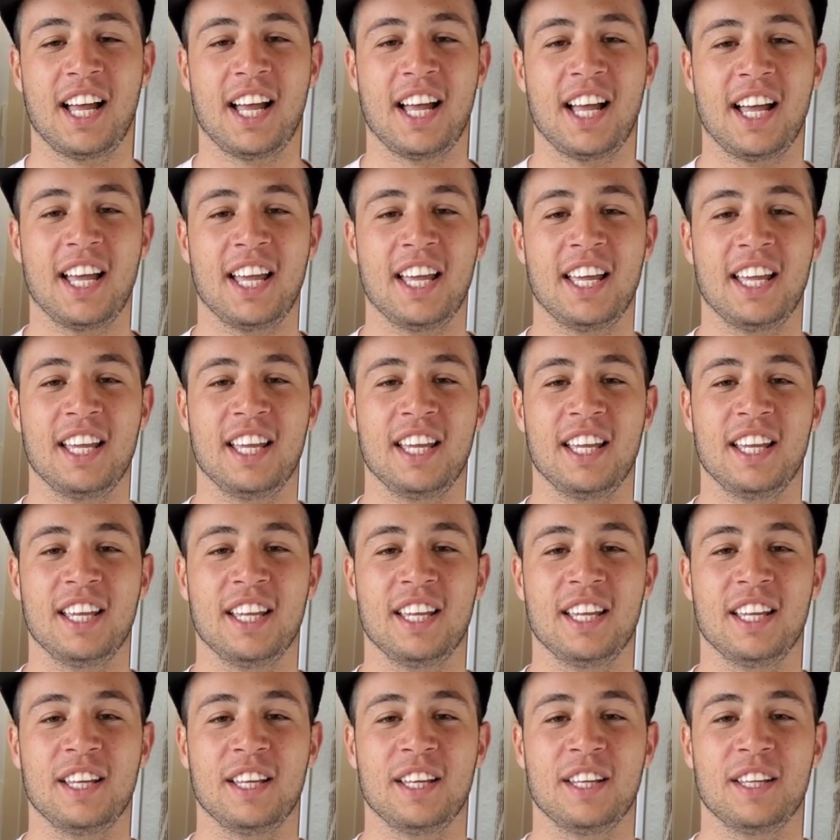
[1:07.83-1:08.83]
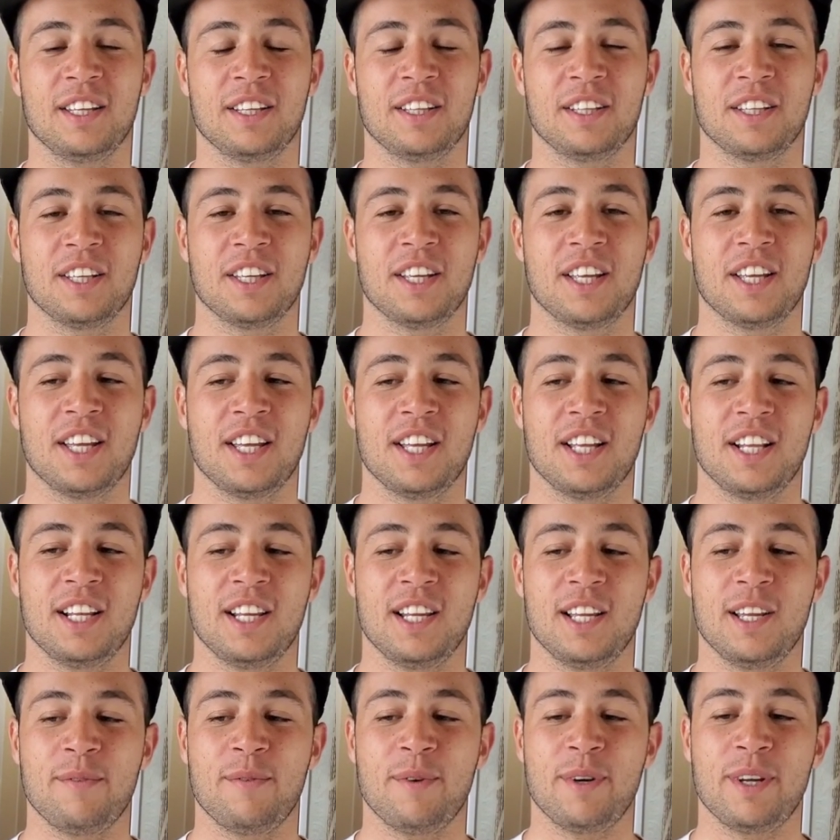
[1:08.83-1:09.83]
I
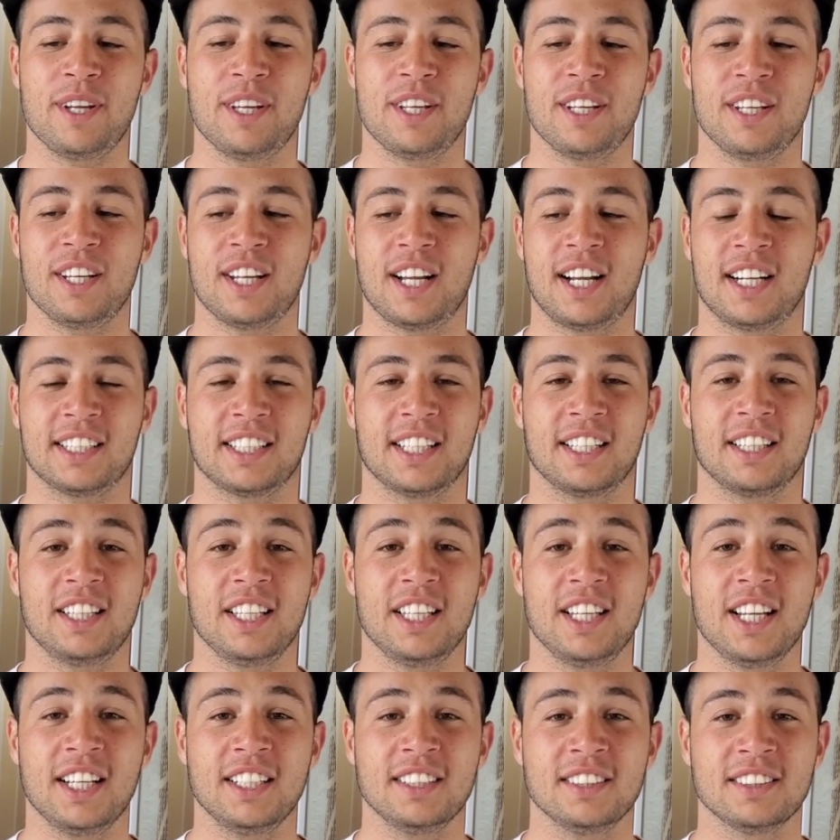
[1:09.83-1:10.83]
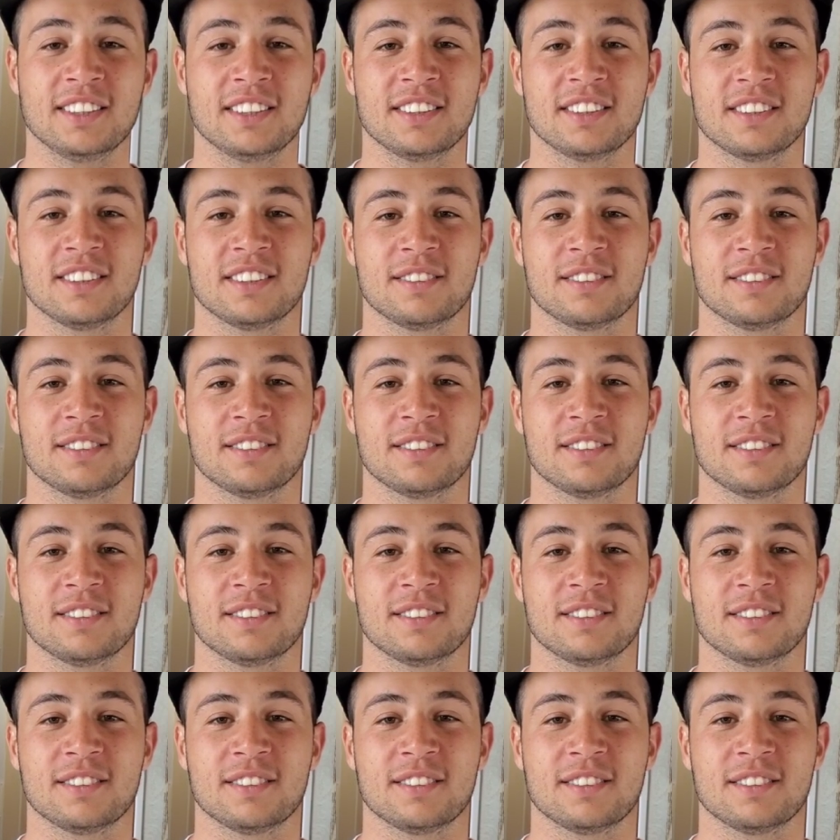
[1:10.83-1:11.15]
live in Argentina.